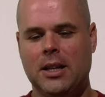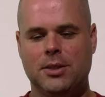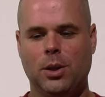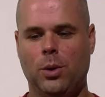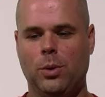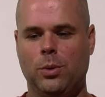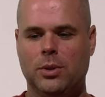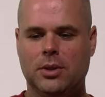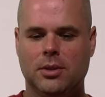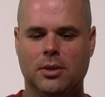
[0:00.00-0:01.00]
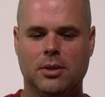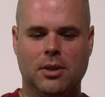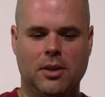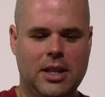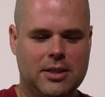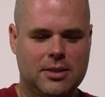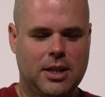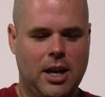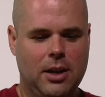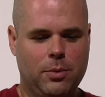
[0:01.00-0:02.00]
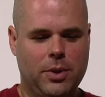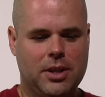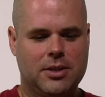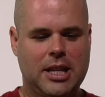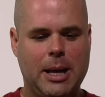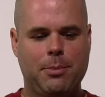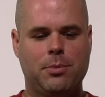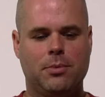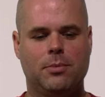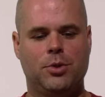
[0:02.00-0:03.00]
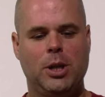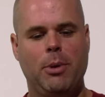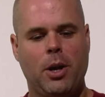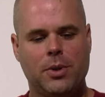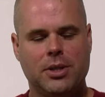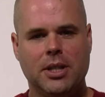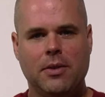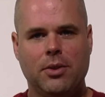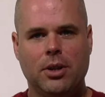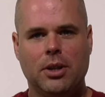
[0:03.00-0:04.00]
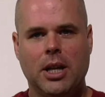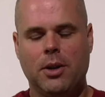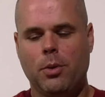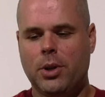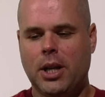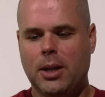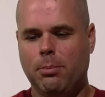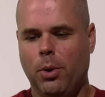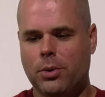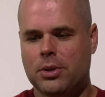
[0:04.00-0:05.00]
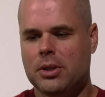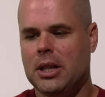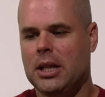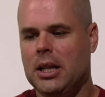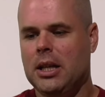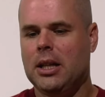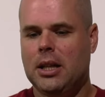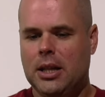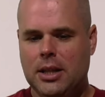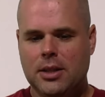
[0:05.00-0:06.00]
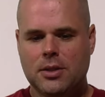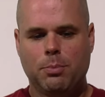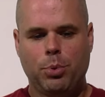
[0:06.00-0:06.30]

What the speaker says: So this gun with its stamped sheet metal receiver and rotating bolt is